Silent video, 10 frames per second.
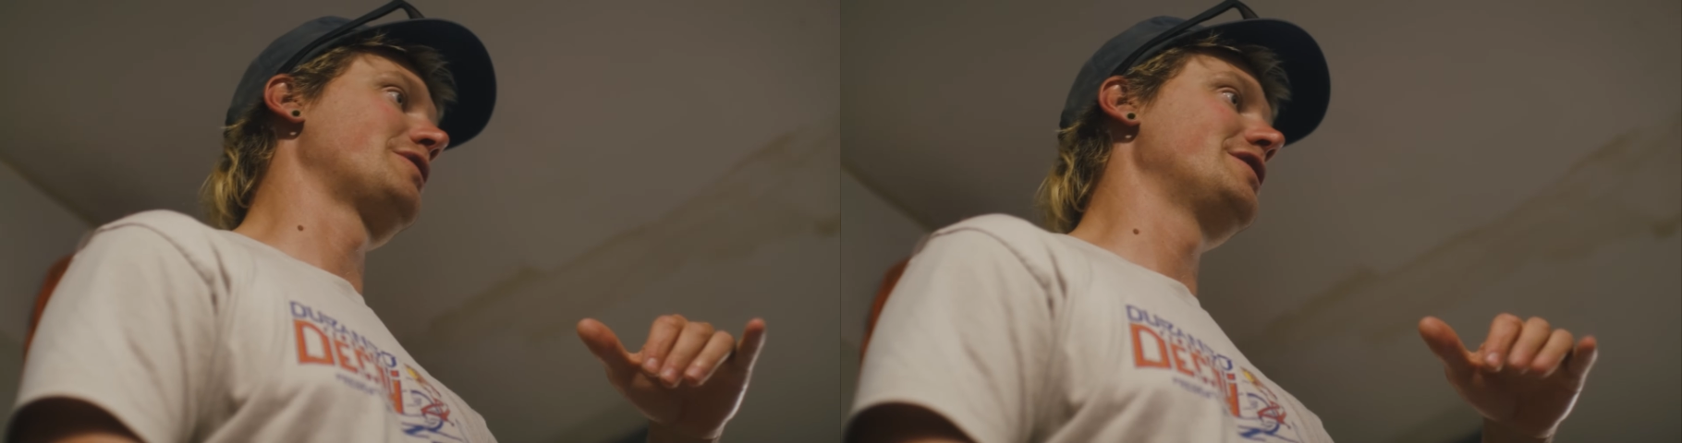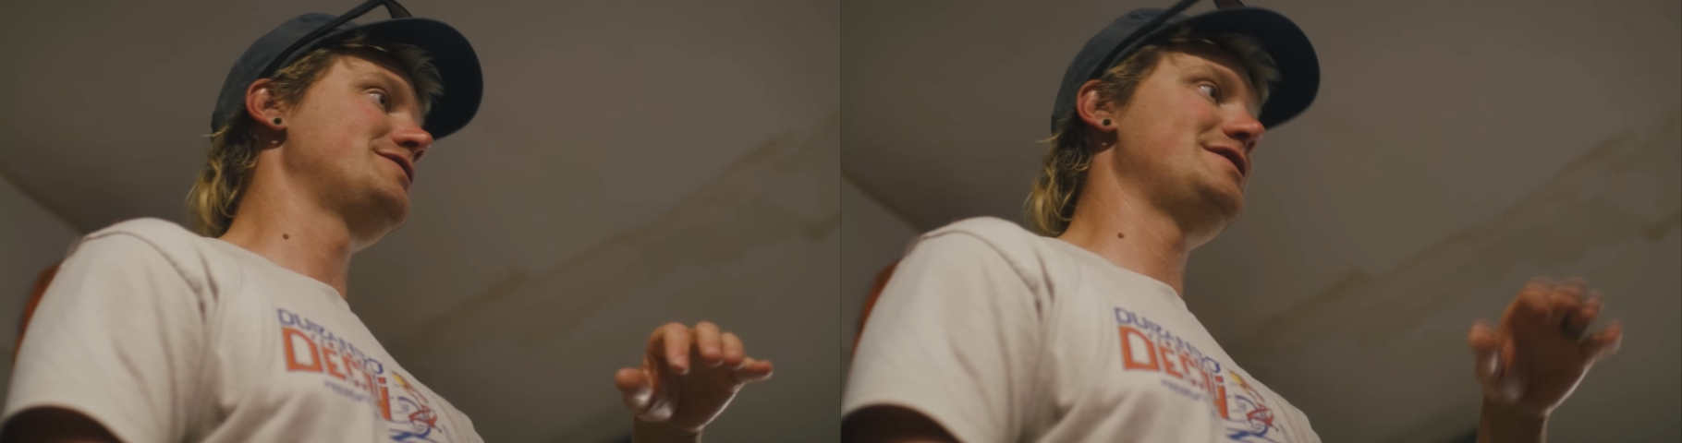
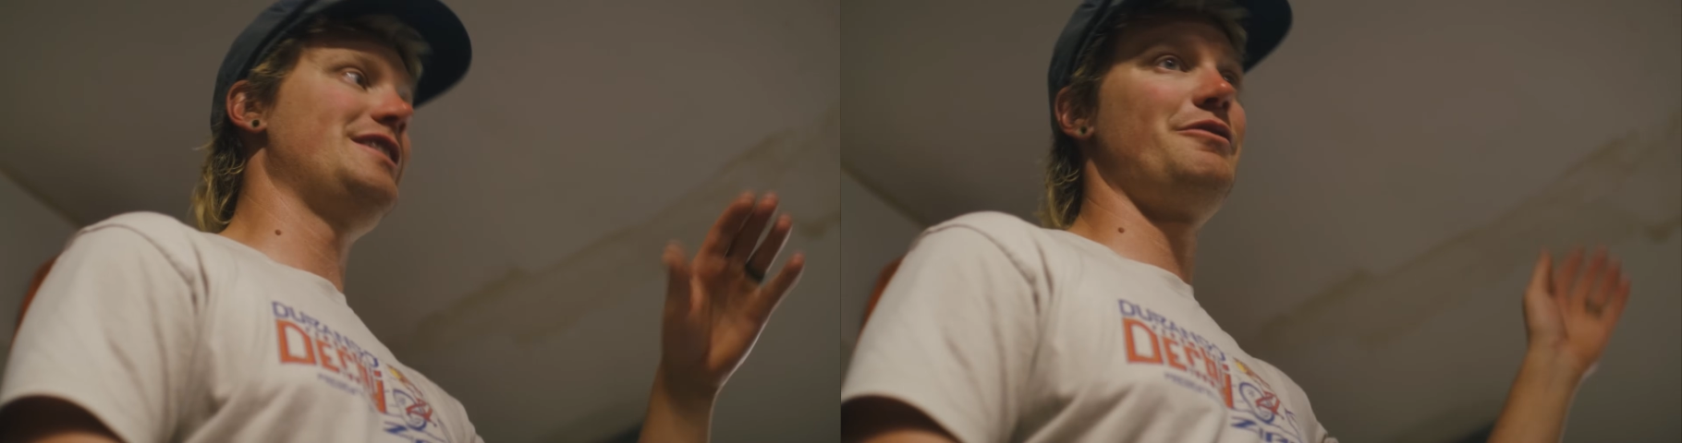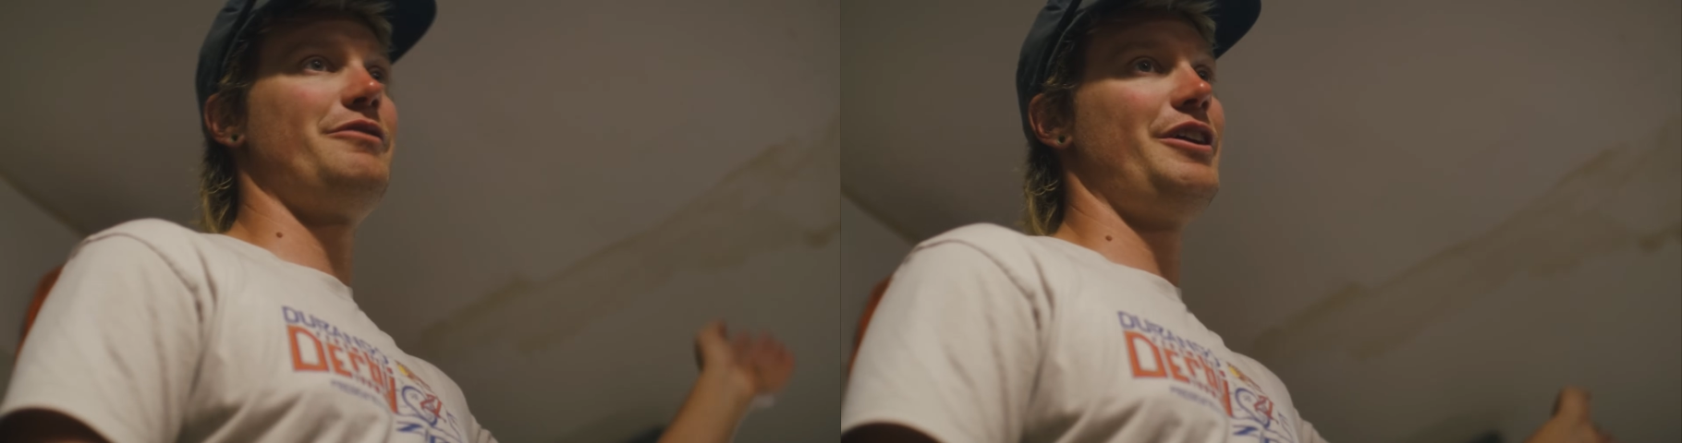We're gonna
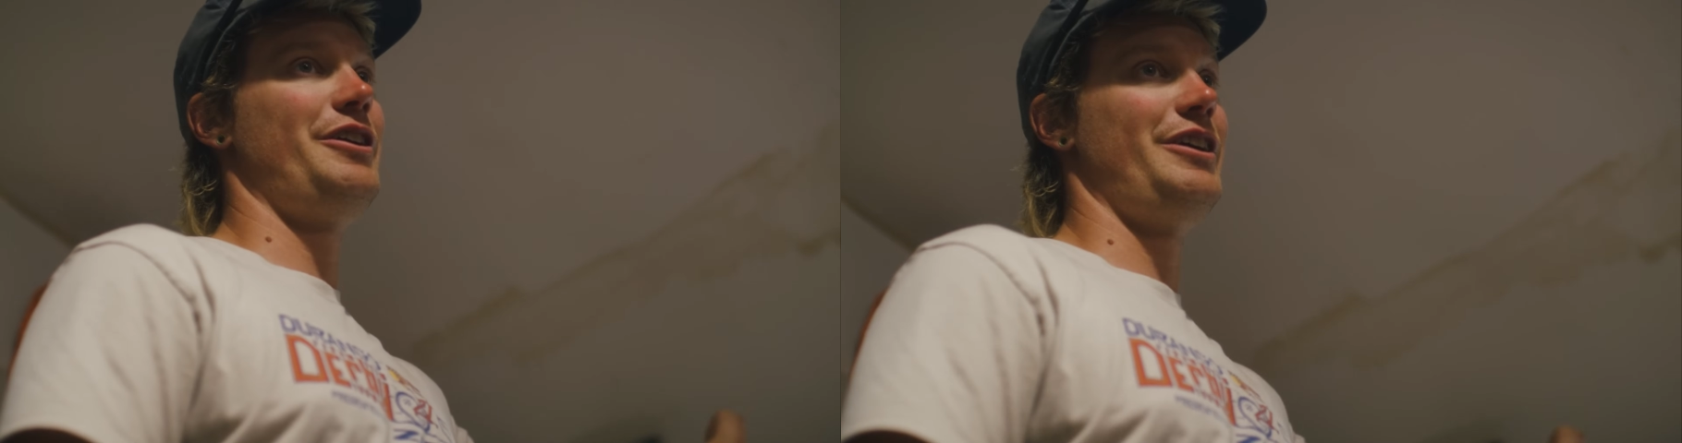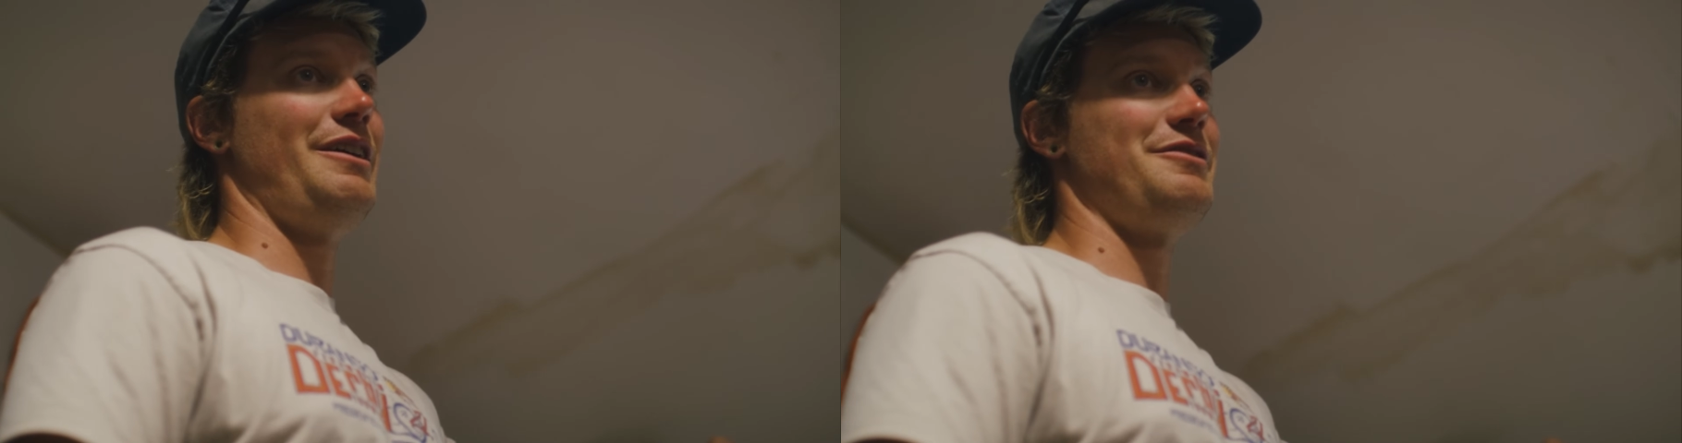send a
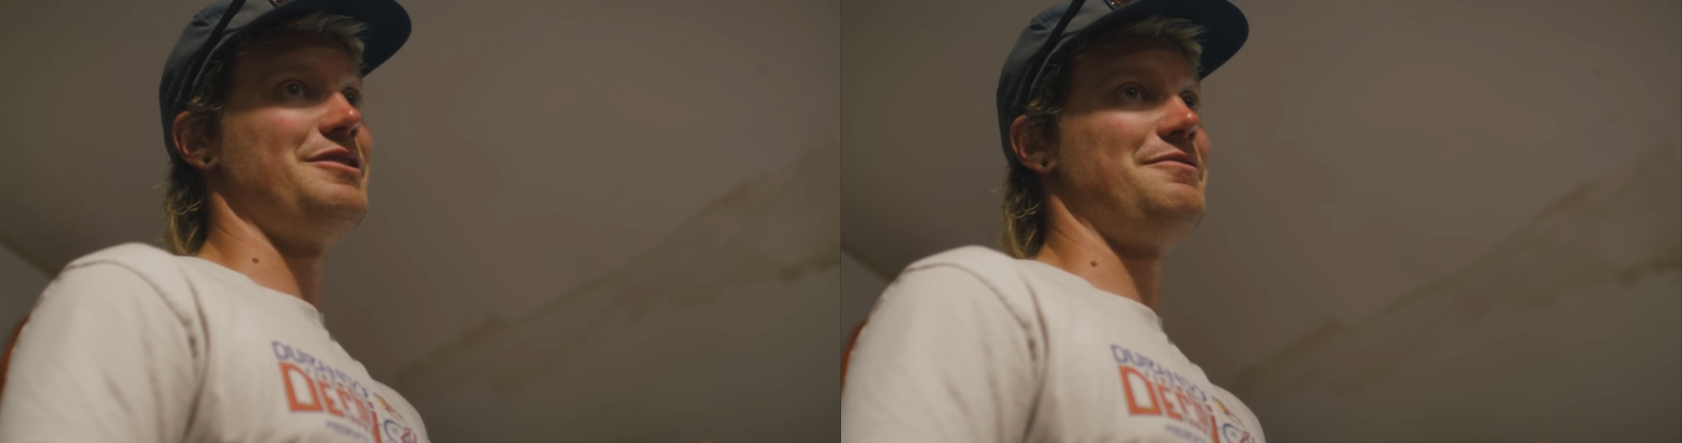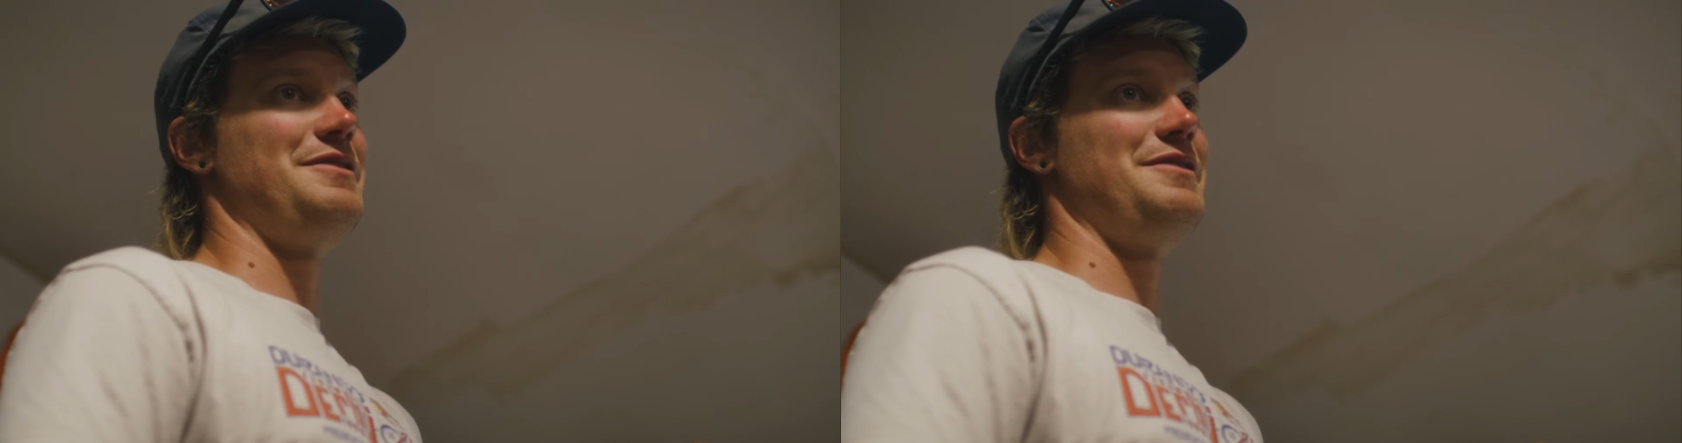runner out to the